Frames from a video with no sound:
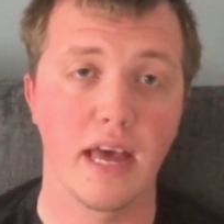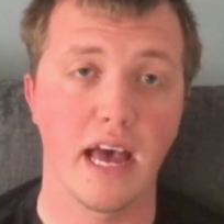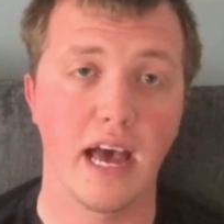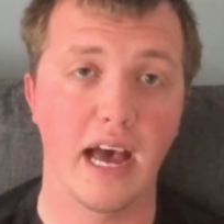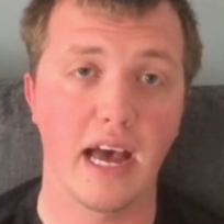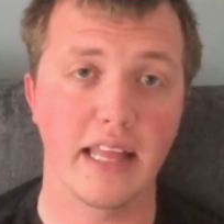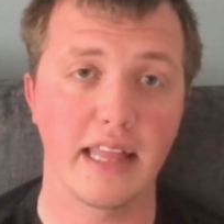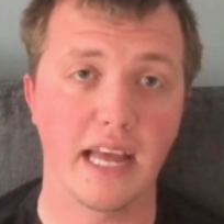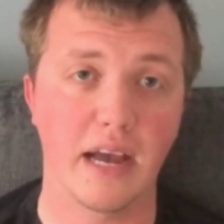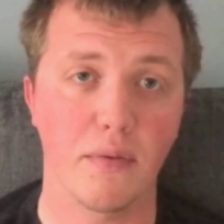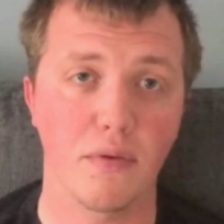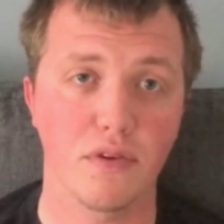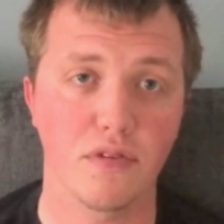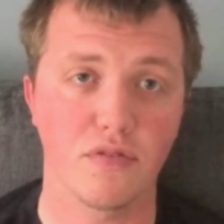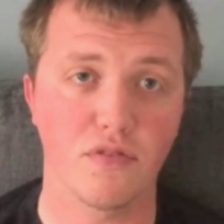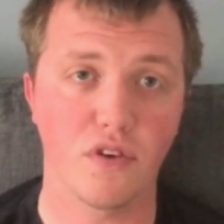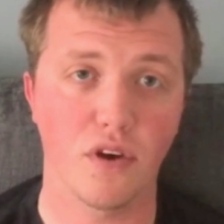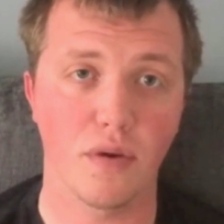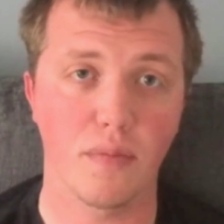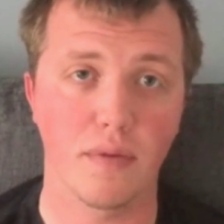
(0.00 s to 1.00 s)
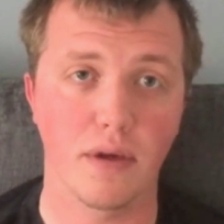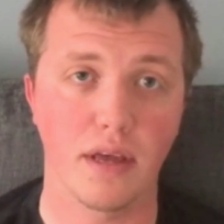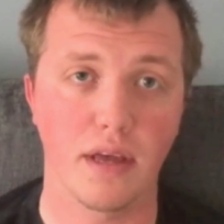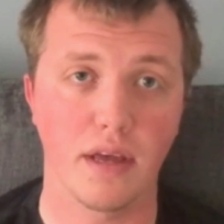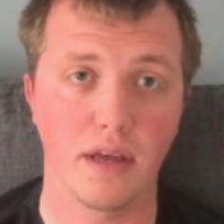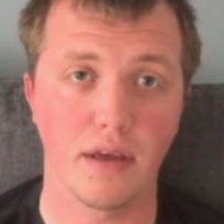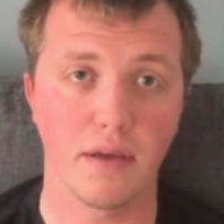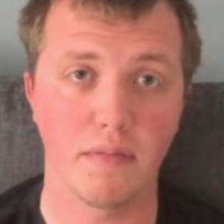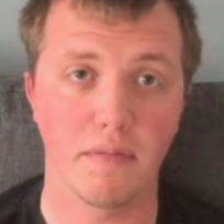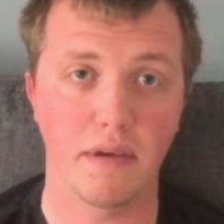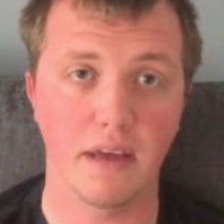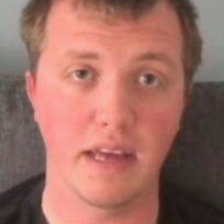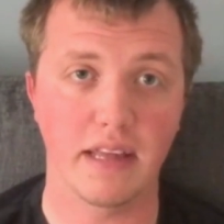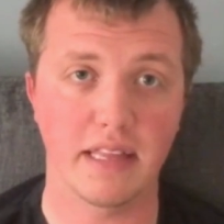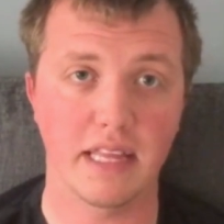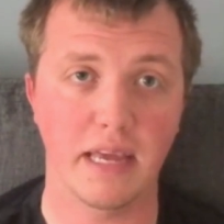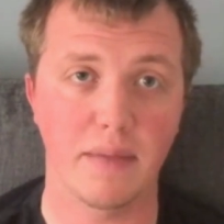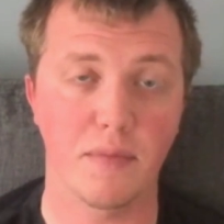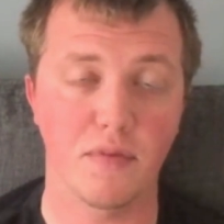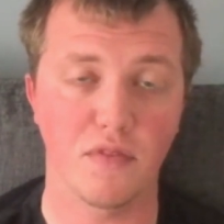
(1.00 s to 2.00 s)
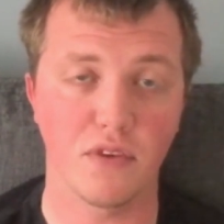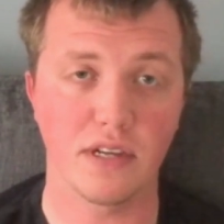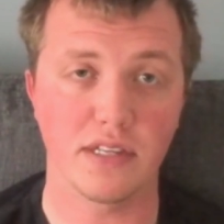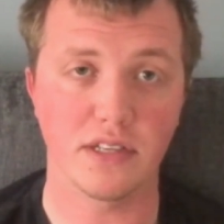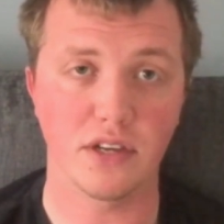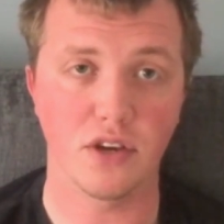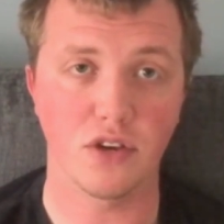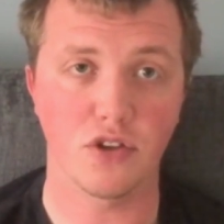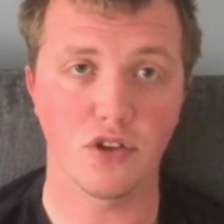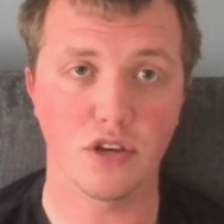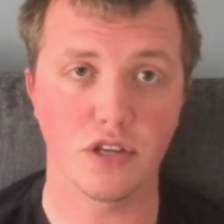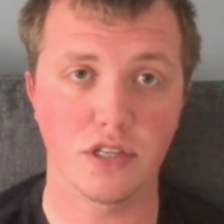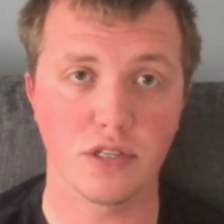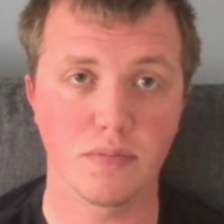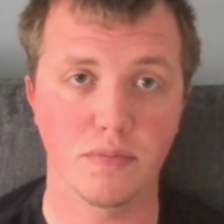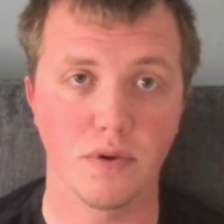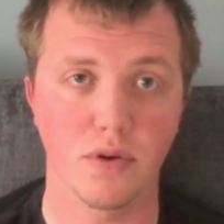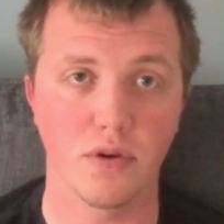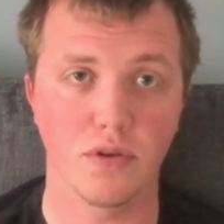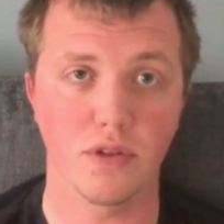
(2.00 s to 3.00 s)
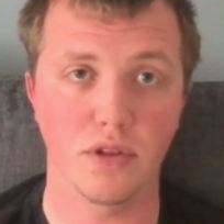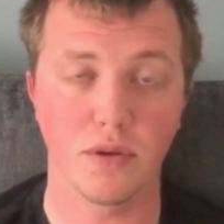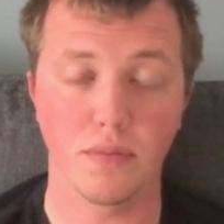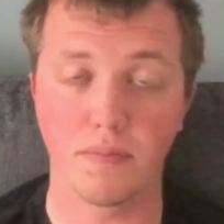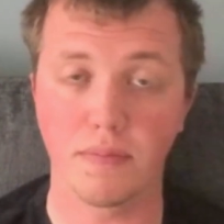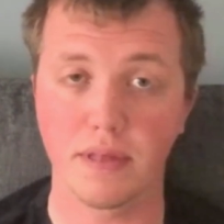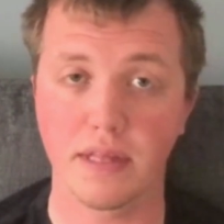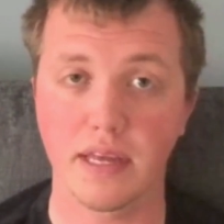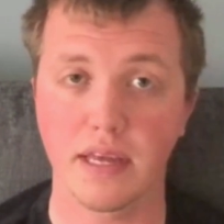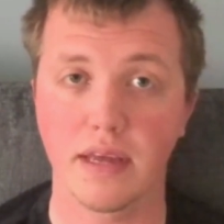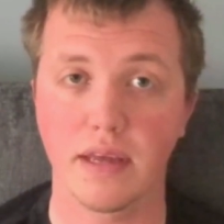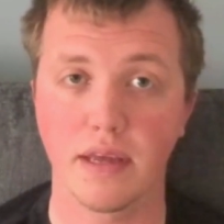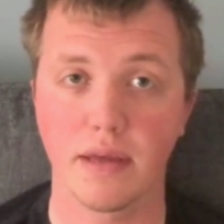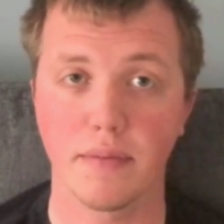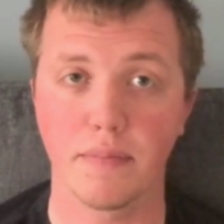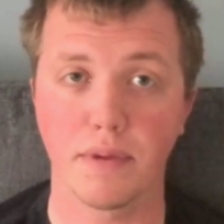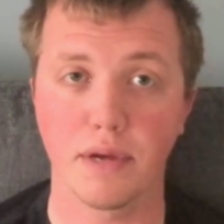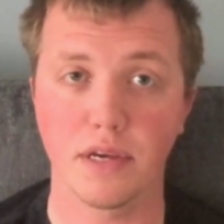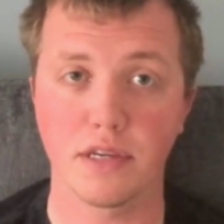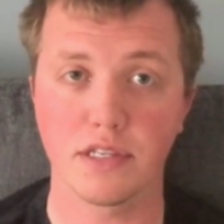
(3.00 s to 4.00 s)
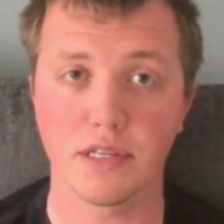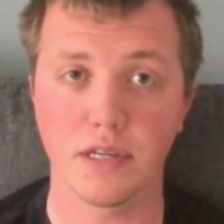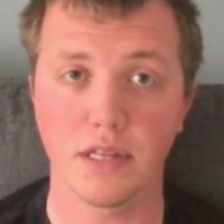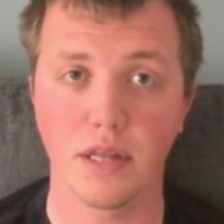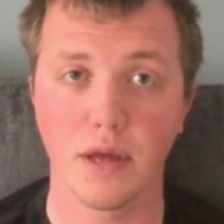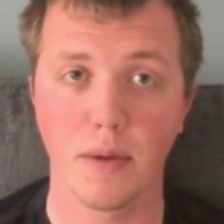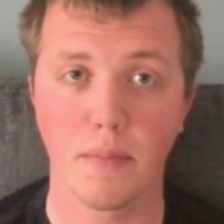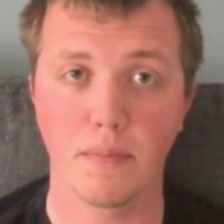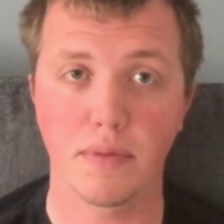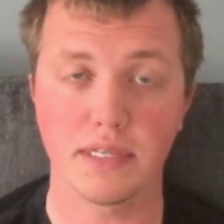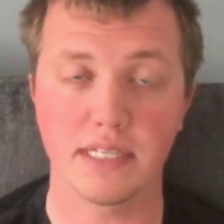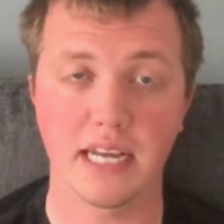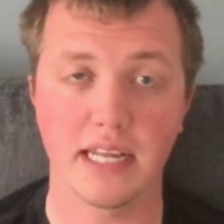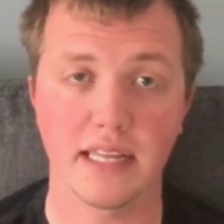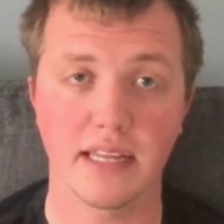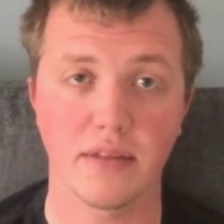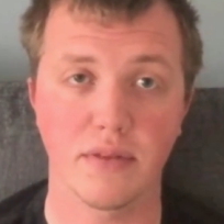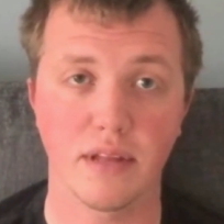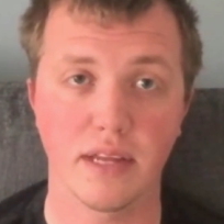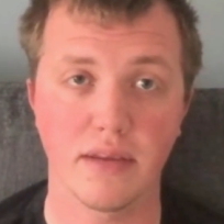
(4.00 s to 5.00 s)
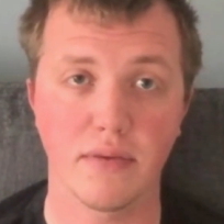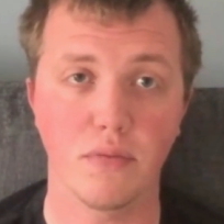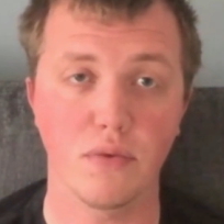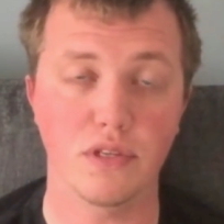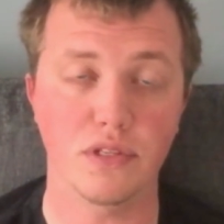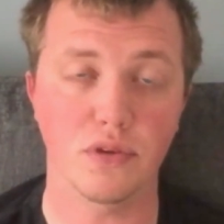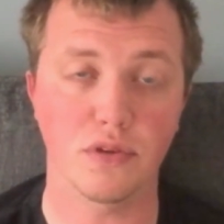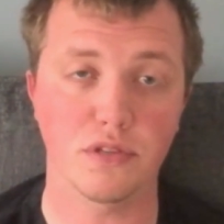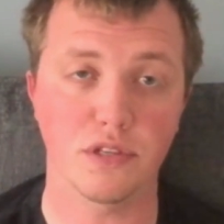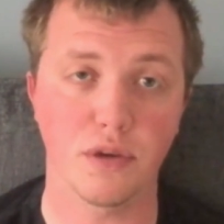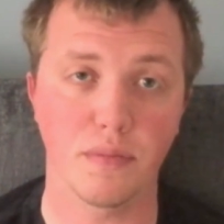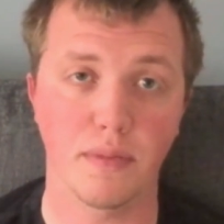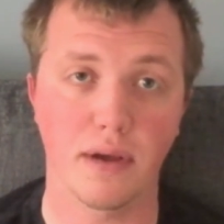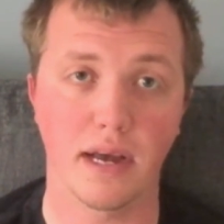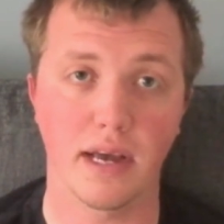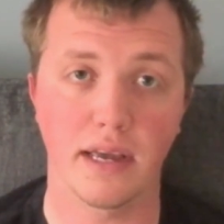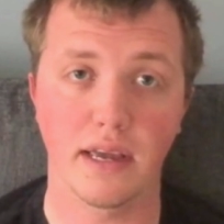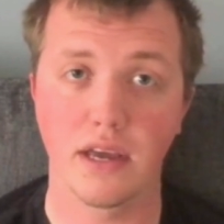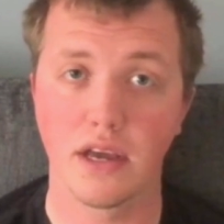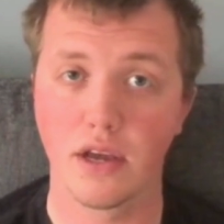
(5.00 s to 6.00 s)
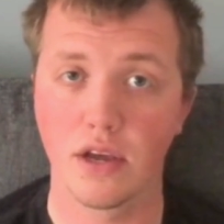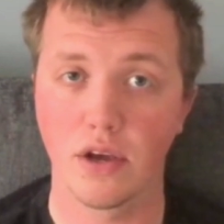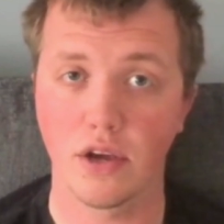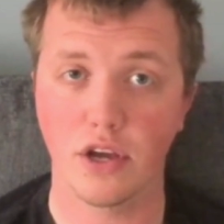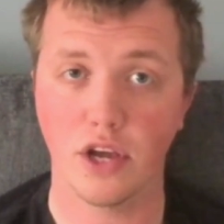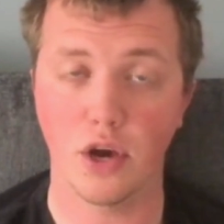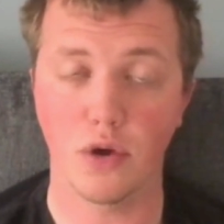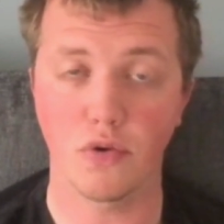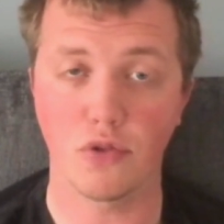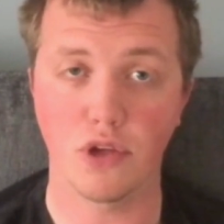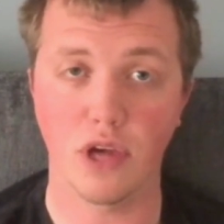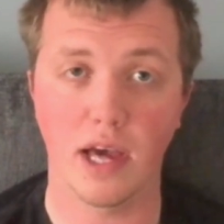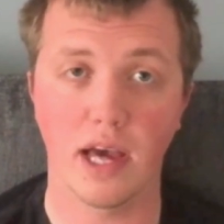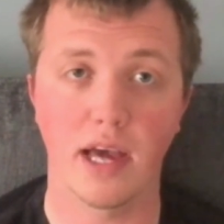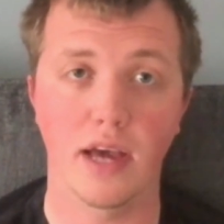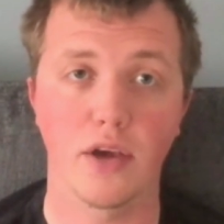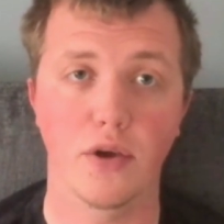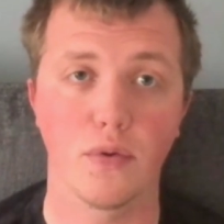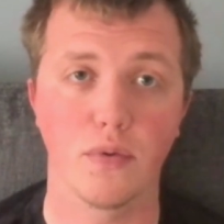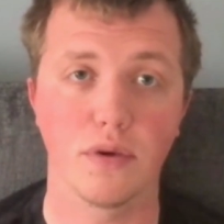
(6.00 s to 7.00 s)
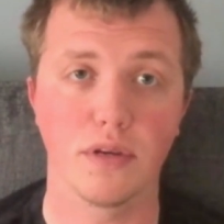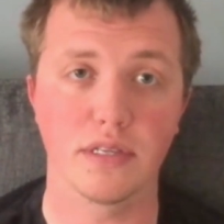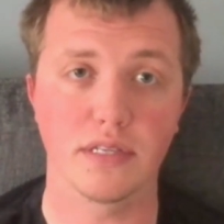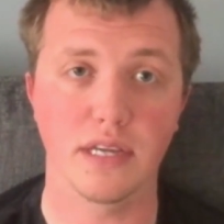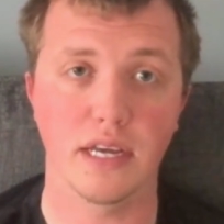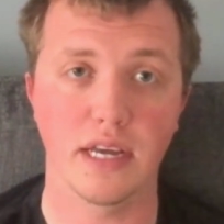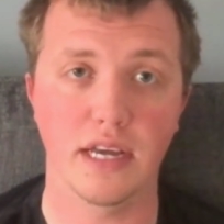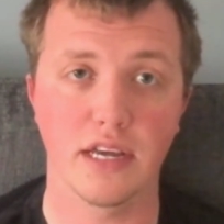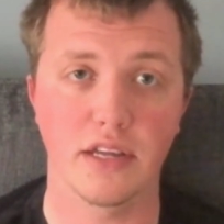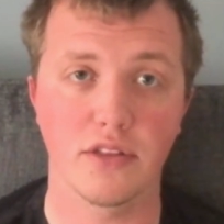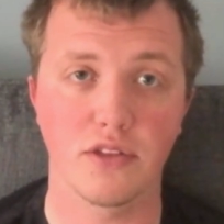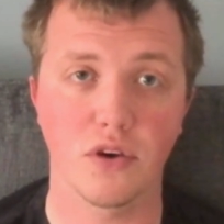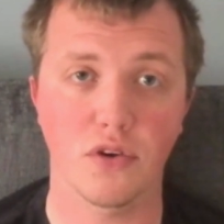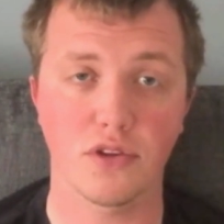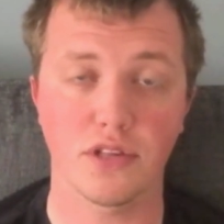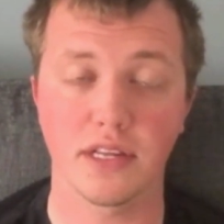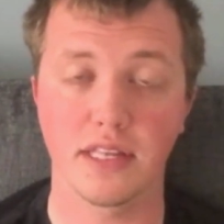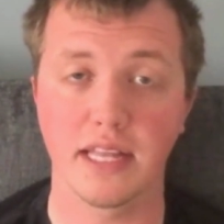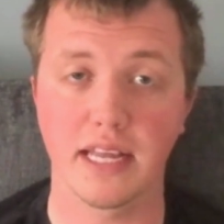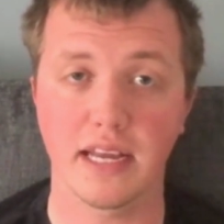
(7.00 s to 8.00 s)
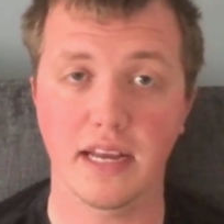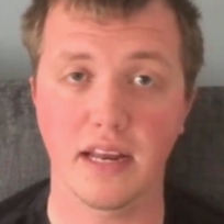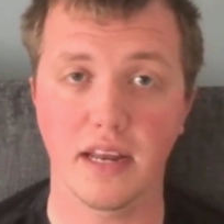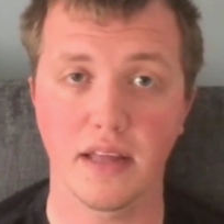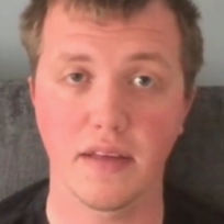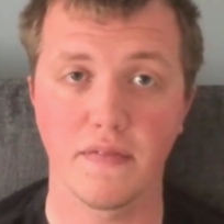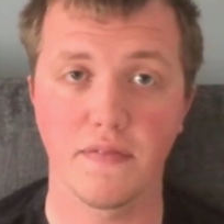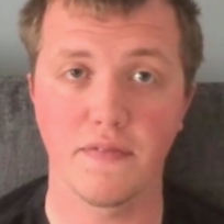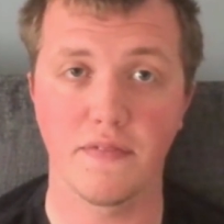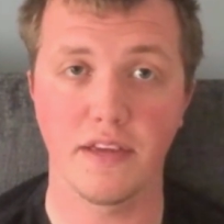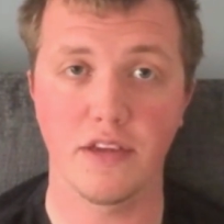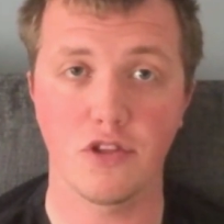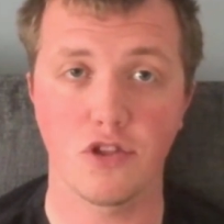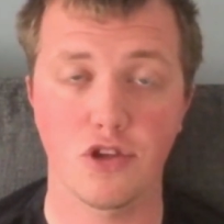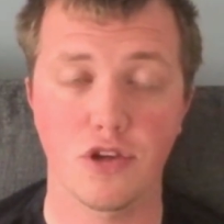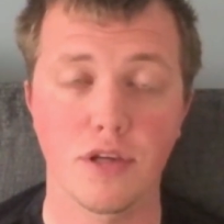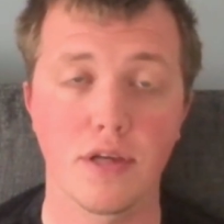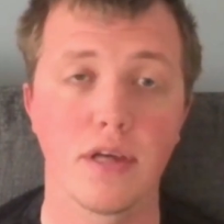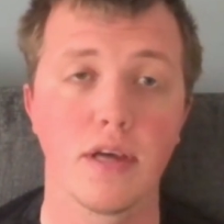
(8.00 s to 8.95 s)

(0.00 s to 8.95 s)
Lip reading: And that was from a team of researchers, but the person presenting it was also my co-chair, who was Dr. Nicola Veitch.